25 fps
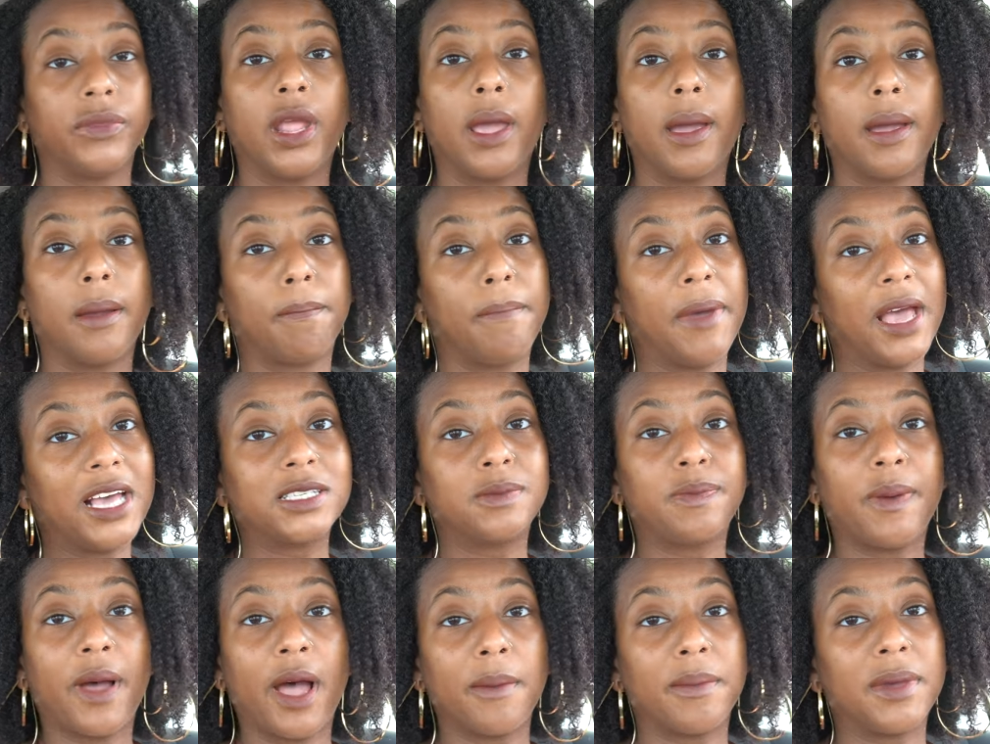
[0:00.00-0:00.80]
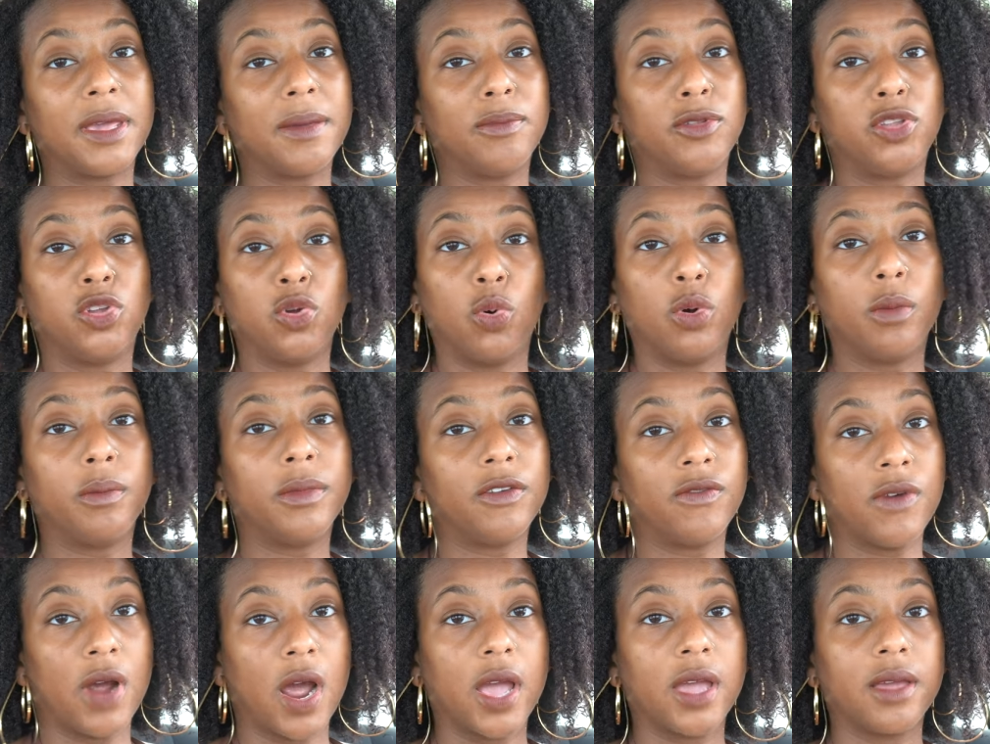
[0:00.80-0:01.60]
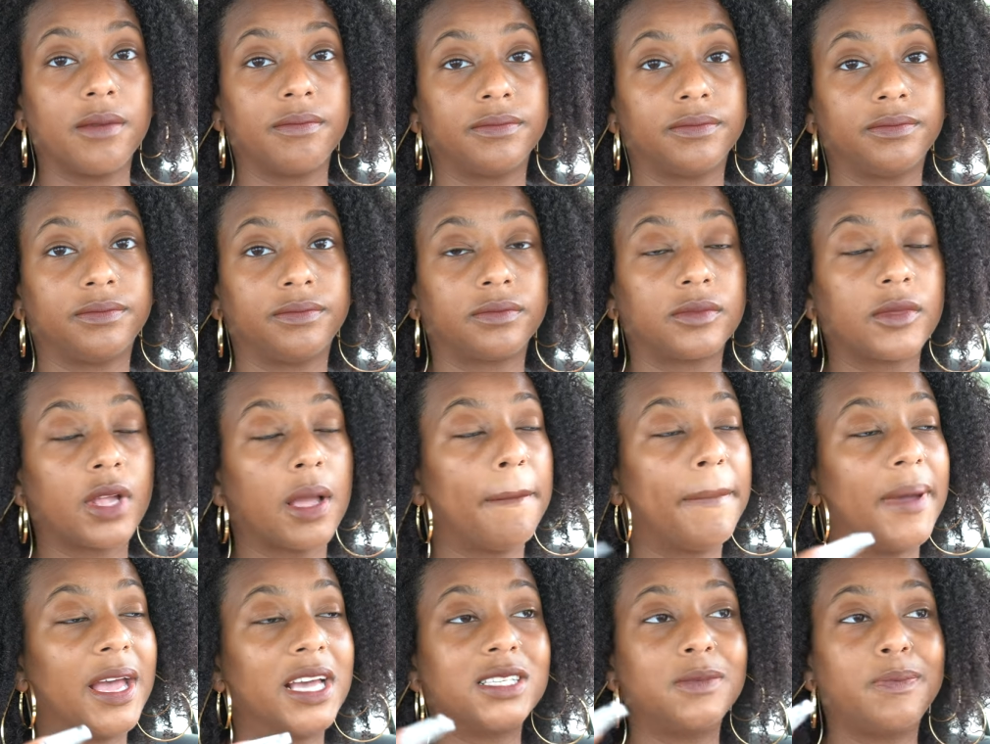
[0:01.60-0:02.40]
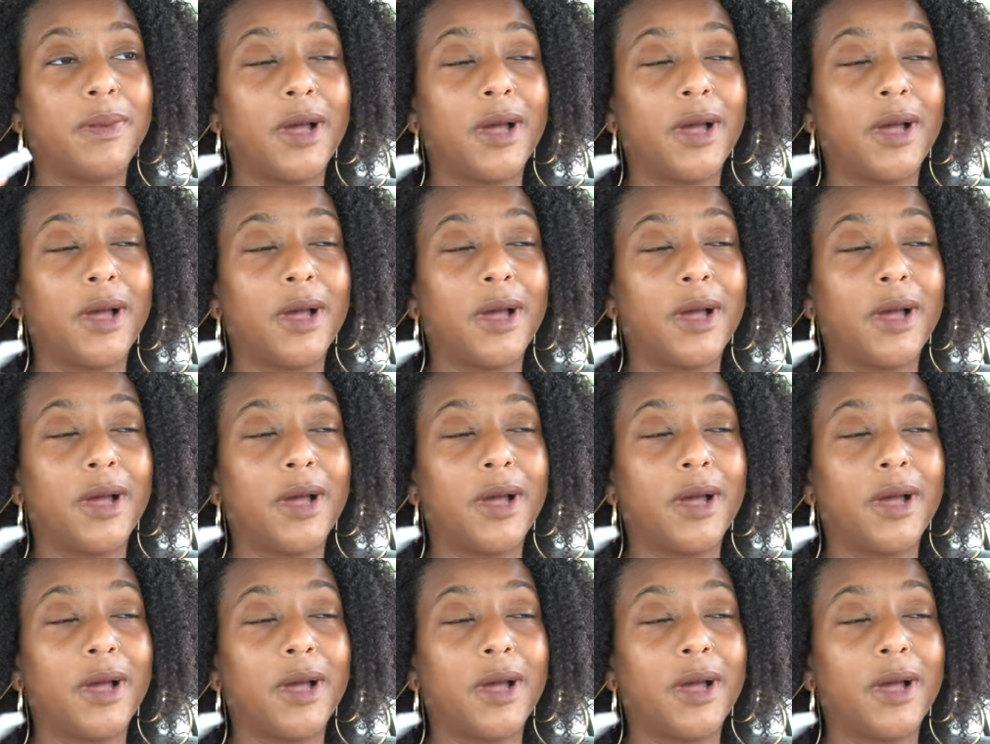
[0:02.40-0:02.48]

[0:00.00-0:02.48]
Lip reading: Best Buy be doing me right. Best